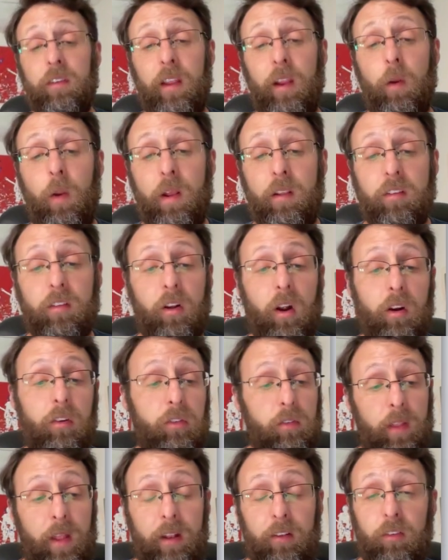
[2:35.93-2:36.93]
is a great start.
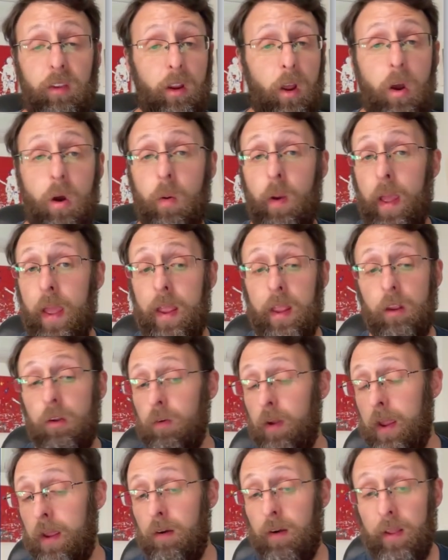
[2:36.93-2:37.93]
So that it's like, oh, hey,
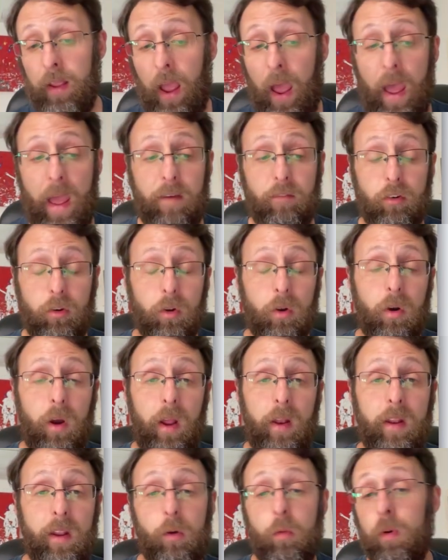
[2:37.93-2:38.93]
great. Like I have a new
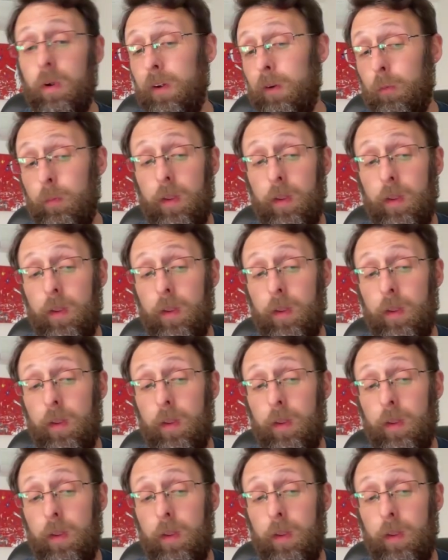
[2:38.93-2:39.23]
client inquiry.